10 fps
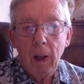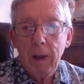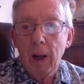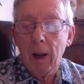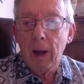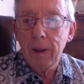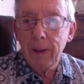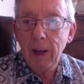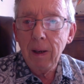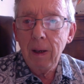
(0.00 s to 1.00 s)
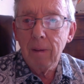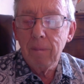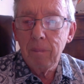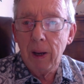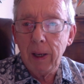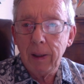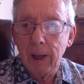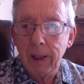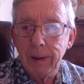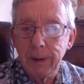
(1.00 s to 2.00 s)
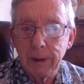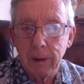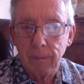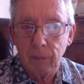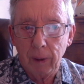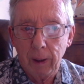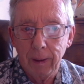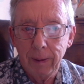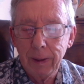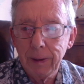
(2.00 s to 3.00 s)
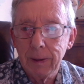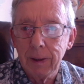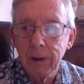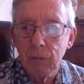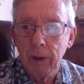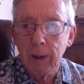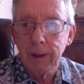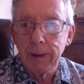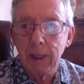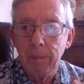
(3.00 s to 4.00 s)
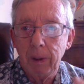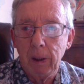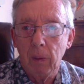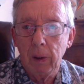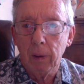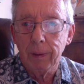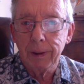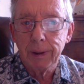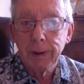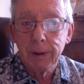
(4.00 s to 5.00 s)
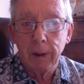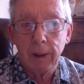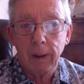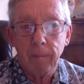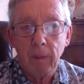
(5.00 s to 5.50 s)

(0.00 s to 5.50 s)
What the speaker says: Now, I then made a discovery, and this really set me going on this study.